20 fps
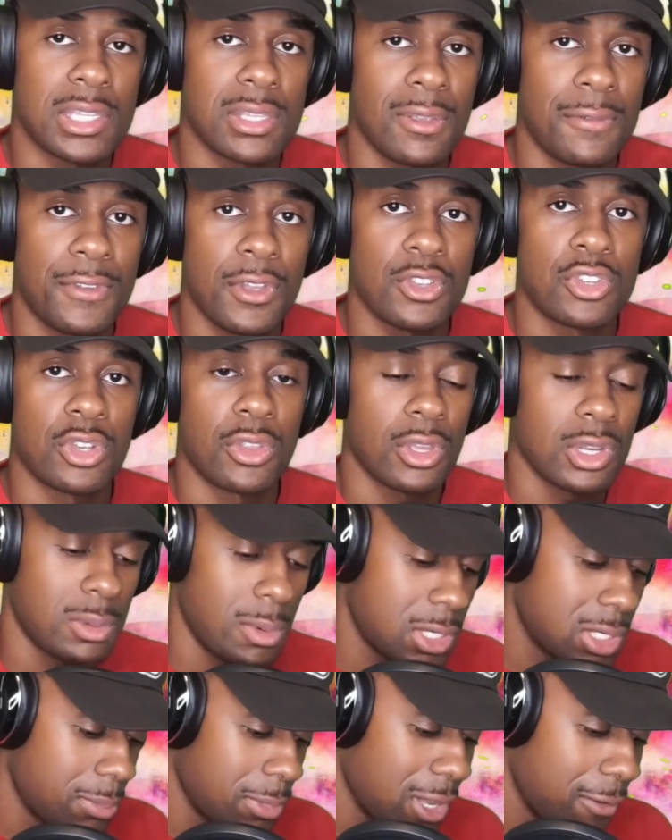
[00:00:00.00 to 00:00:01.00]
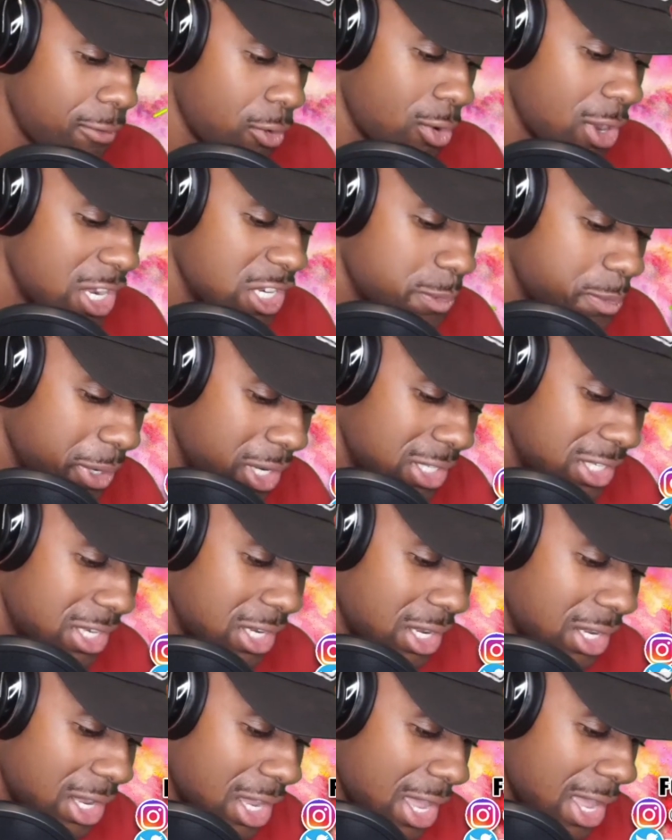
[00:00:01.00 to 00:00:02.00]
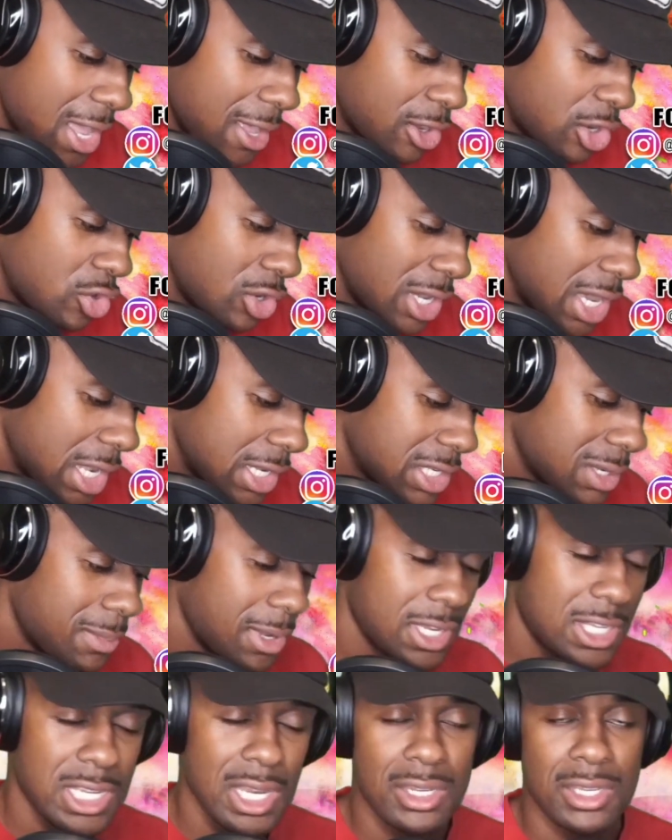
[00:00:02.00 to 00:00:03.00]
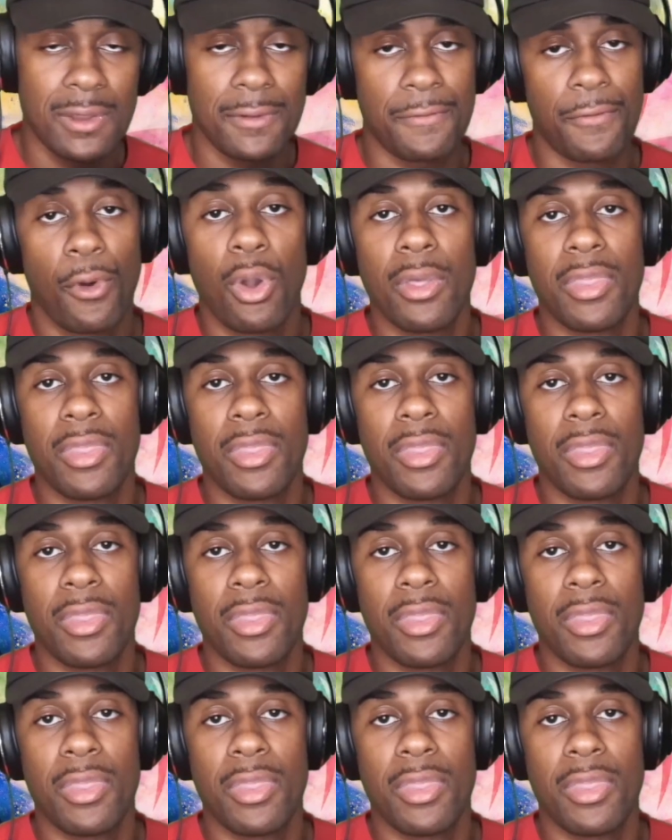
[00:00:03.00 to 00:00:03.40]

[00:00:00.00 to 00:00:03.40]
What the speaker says: in the future. There's going to be some giveaways. But to create some incentive for